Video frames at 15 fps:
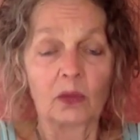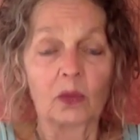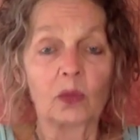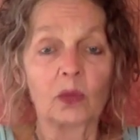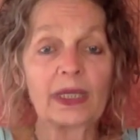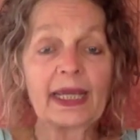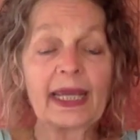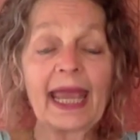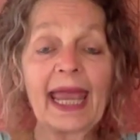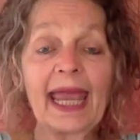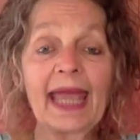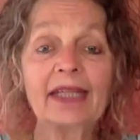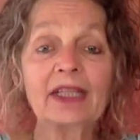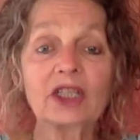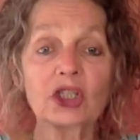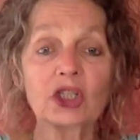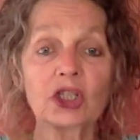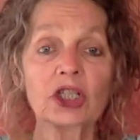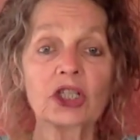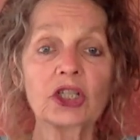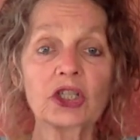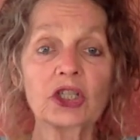we can't
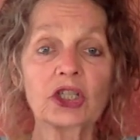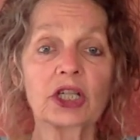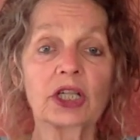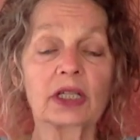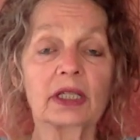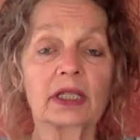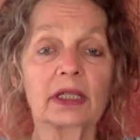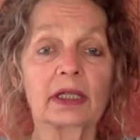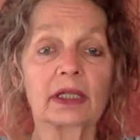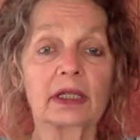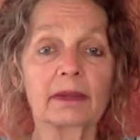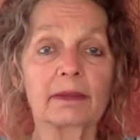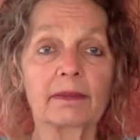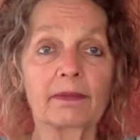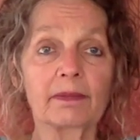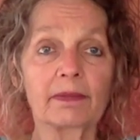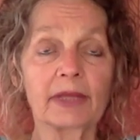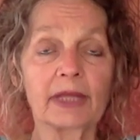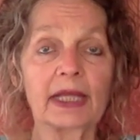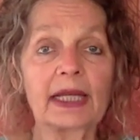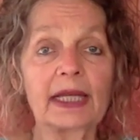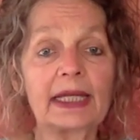just
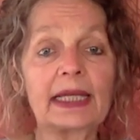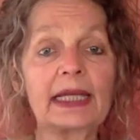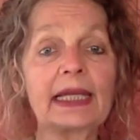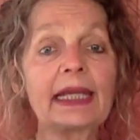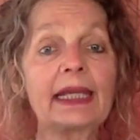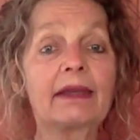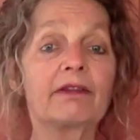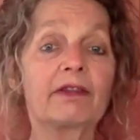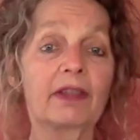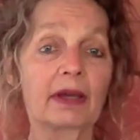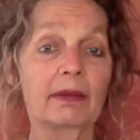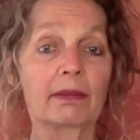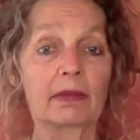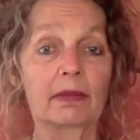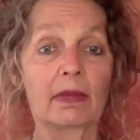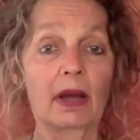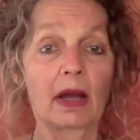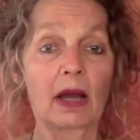leave them